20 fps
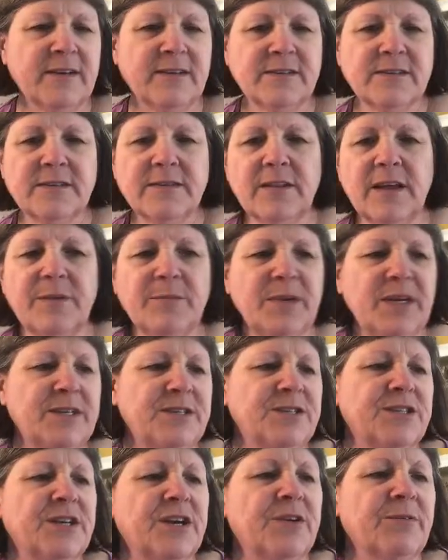So let me
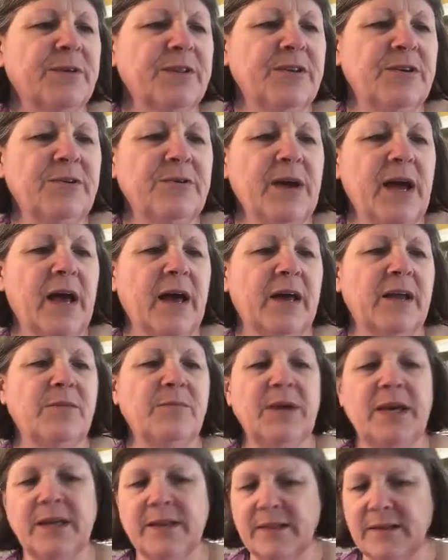share with you how to
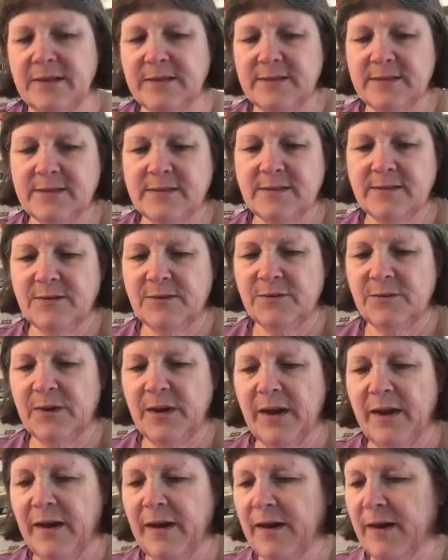make this,
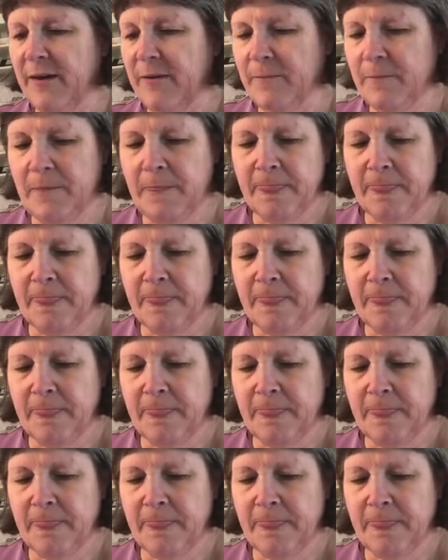okay?